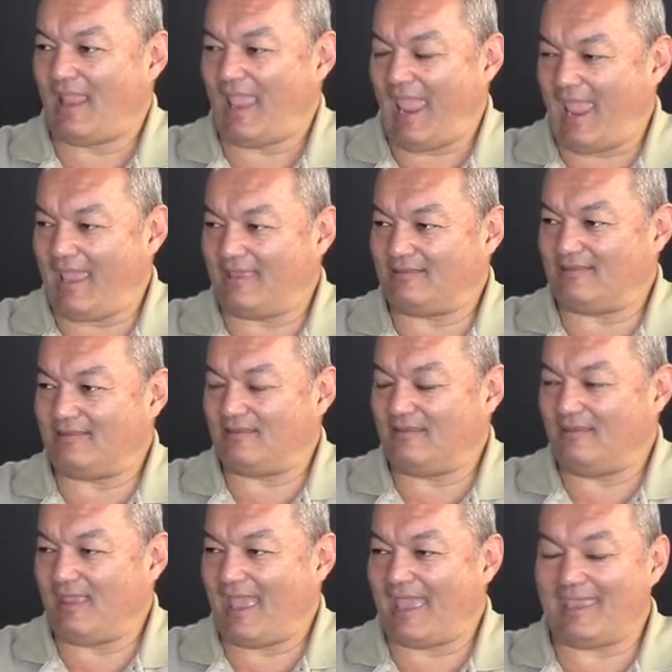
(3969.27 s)
And
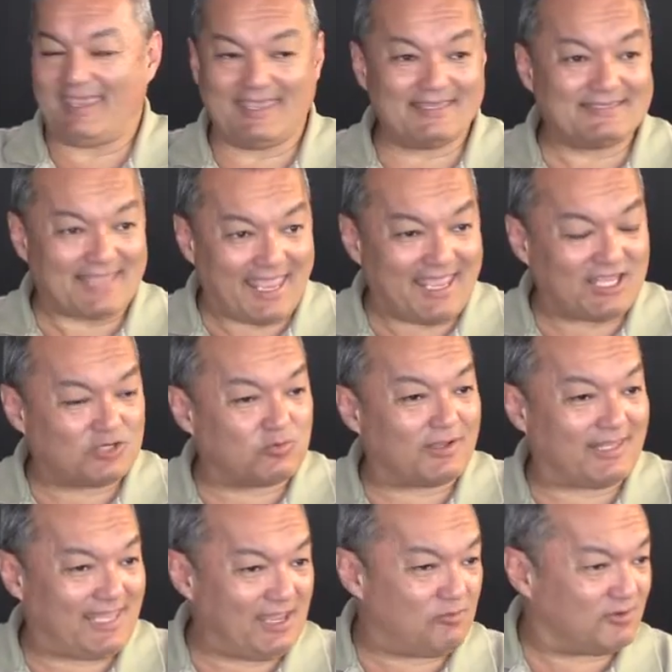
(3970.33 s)
at his age,
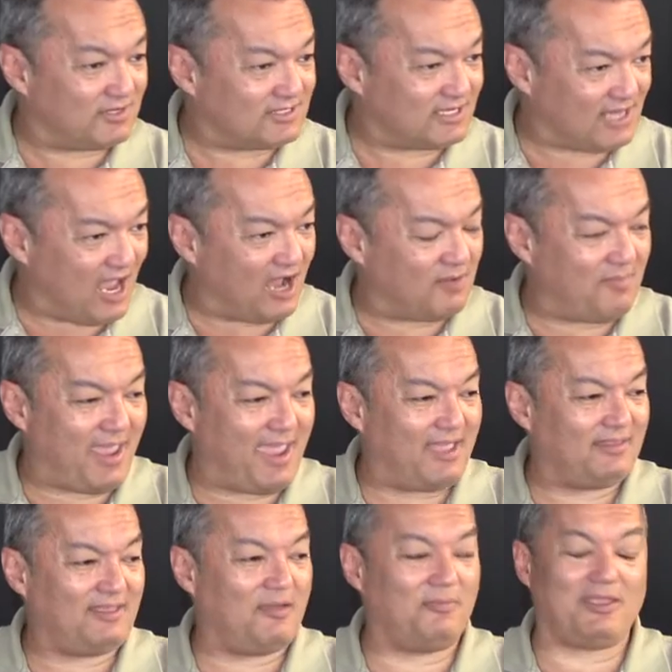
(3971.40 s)
when he was a young
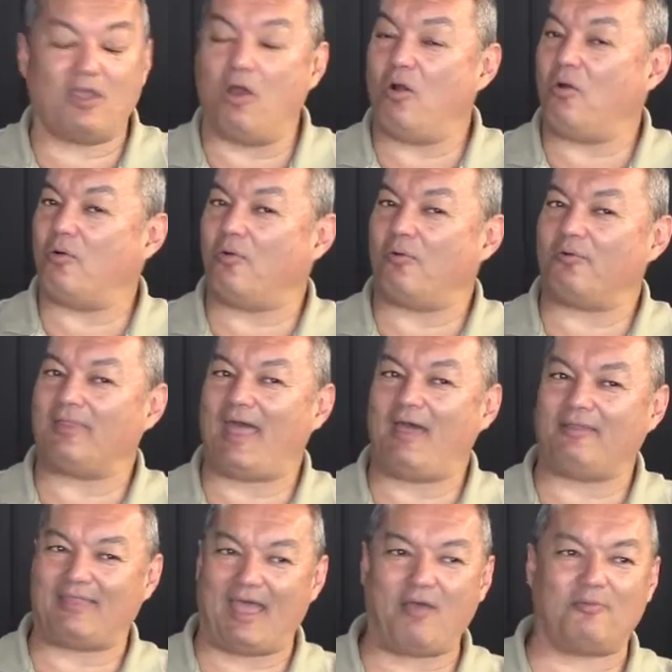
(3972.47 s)
man, I mean,
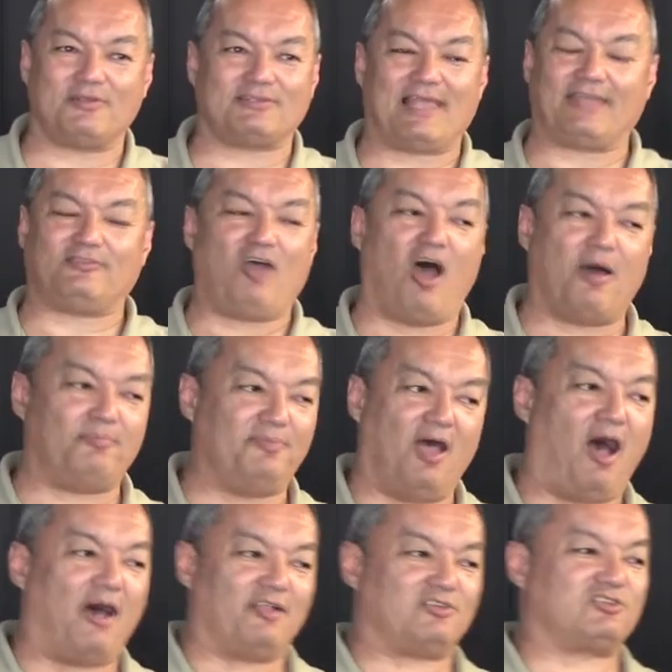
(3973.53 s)
that was like top
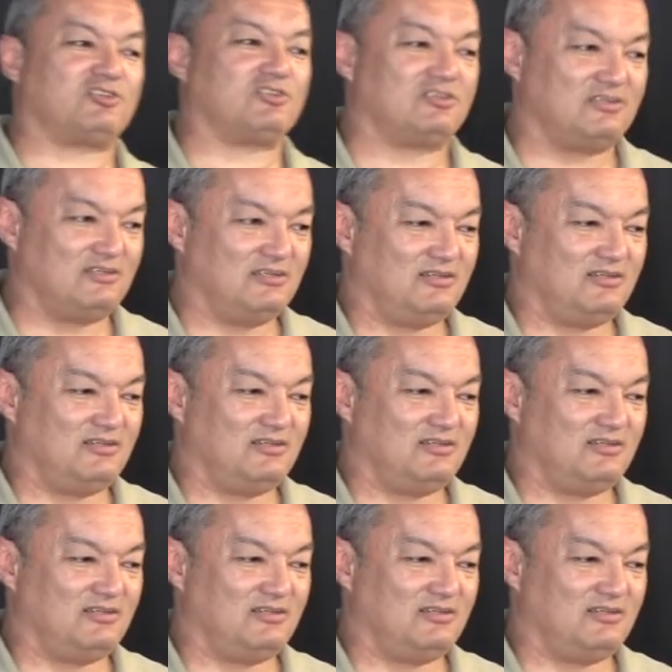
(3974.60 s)
notch.